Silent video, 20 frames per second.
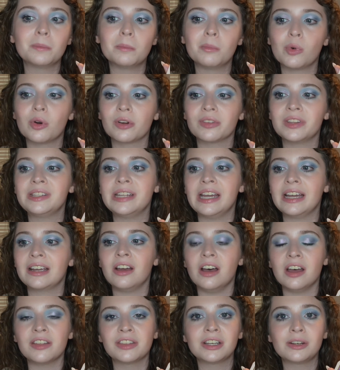more than that
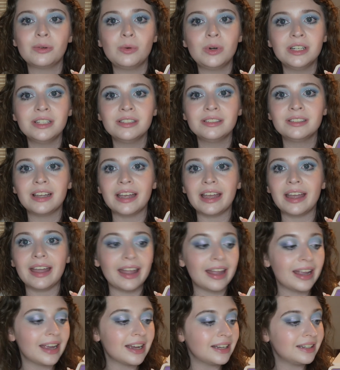Gothic one,
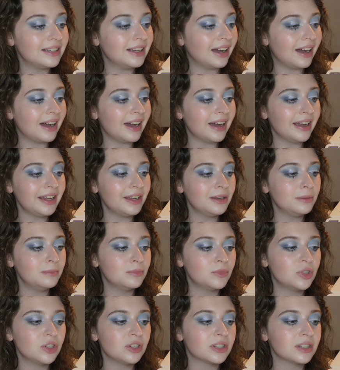and I
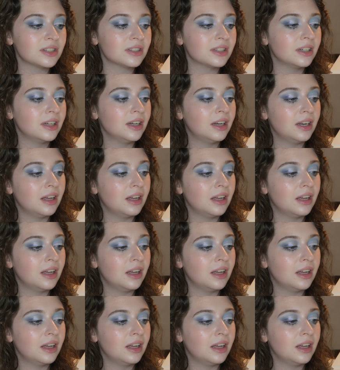am just,